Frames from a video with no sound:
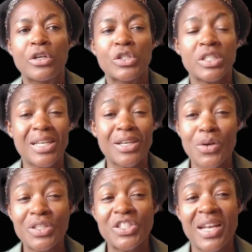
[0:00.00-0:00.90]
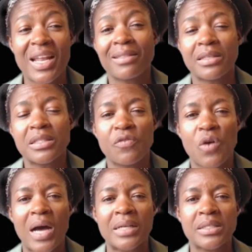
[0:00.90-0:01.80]
So technology like this for
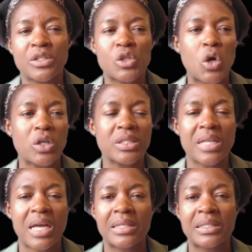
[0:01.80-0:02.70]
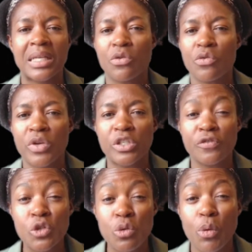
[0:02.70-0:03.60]
us has costed us in the range
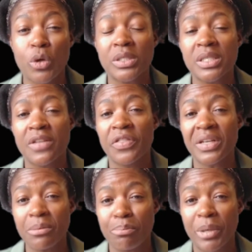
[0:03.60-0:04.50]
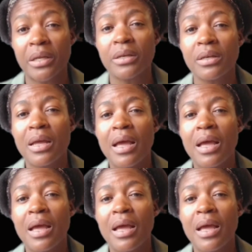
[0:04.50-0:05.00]
of 2.3 billion.